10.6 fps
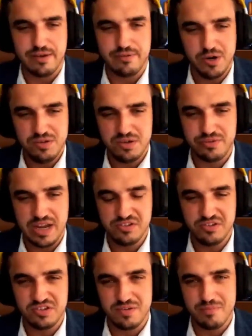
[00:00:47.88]
Wouter
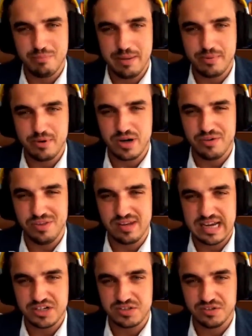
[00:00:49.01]
Wessels is a member of the
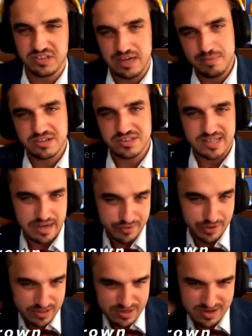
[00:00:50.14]
National Assembly of South
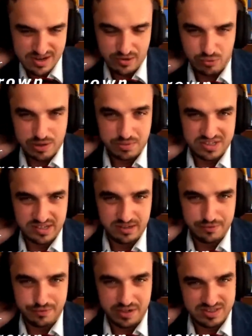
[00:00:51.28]
Africa, representing the
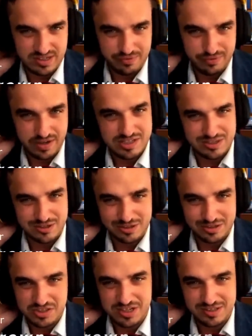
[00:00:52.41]
Free State, Freistaat,
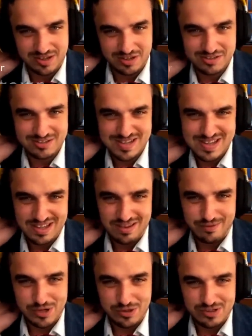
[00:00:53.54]
the Cheetahs.
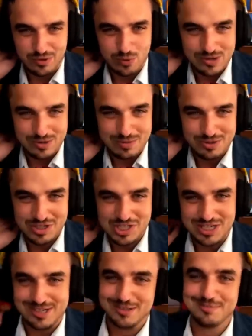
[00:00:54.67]
Wouter, welcome to the
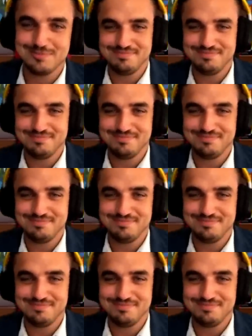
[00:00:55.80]
show.